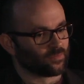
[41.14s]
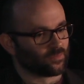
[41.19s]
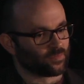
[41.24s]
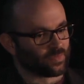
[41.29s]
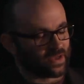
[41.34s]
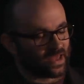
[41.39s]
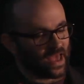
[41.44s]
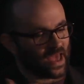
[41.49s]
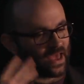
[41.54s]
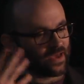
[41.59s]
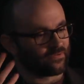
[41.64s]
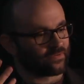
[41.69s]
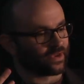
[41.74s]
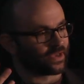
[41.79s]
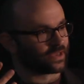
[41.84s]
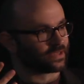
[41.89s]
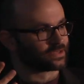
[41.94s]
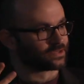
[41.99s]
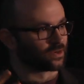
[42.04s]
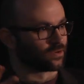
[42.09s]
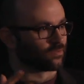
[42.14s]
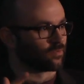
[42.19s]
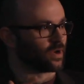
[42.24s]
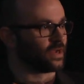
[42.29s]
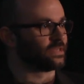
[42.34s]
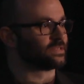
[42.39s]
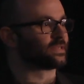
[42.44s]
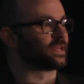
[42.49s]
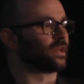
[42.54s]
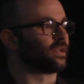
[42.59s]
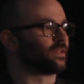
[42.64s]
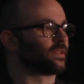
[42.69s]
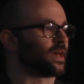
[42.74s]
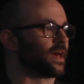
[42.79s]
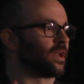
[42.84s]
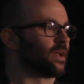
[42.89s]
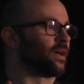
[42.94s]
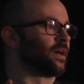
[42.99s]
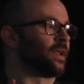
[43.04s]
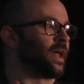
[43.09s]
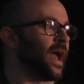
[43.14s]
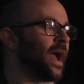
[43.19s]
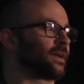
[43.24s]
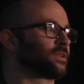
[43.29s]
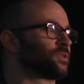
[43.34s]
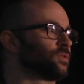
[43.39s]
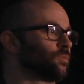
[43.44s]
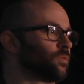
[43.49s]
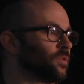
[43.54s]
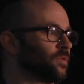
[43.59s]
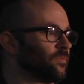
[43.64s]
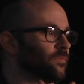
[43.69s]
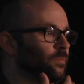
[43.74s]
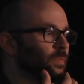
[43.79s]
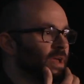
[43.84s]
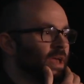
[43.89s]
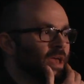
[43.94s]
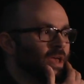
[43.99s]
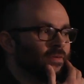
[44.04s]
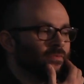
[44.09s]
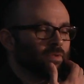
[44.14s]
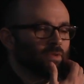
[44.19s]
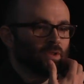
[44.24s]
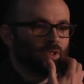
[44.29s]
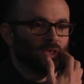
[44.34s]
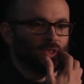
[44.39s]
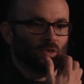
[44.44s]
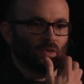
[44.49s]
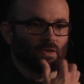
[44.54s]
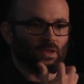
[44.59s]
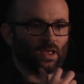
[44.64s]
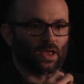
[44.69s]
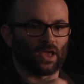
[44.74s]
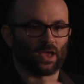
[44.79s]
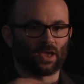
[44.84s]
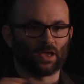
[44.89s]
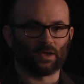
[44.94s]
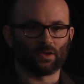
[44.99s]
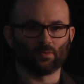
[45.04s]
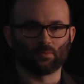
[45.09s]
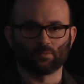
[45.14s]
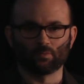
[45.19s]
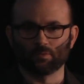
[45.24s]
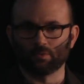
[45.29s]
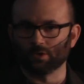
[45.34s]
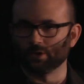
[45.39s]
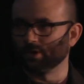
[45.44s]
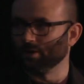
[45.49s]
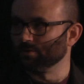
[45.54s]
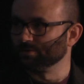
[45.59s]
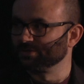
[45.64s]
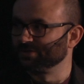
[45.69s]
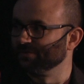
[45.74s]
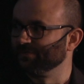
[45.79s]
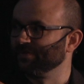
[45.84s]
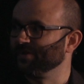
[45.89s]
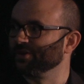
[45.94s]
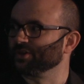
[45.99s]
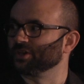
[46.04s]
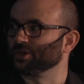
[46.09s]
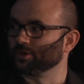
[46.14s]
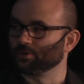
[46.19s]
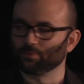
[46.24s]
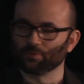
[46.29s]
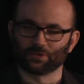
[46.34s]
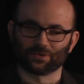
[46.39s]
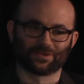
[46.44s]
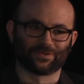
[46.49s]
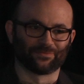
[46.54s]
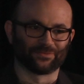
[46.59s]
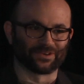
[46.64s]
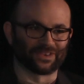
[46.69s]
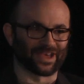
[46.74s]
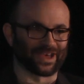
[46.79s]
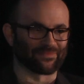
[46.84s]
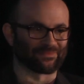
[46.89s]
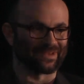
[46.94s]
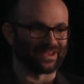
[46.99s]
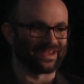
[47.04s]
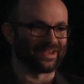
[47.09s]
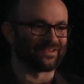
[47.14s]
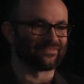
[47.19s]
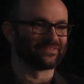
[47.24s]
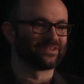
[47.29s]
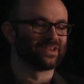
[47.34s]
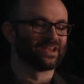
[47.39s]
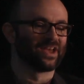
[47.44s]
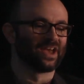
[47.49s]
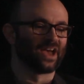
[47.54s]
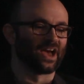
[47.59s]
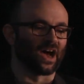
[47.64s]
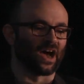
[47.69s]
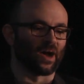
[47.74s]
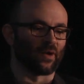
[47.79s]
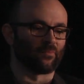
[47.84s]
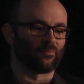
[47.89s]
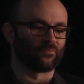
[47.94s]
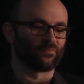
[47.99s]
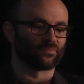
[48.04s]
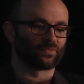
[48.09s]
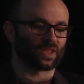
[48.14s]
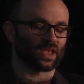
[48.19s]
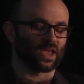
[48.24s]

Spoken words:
behaving in certain ways that an actor would behave, and a civilian would not behave. But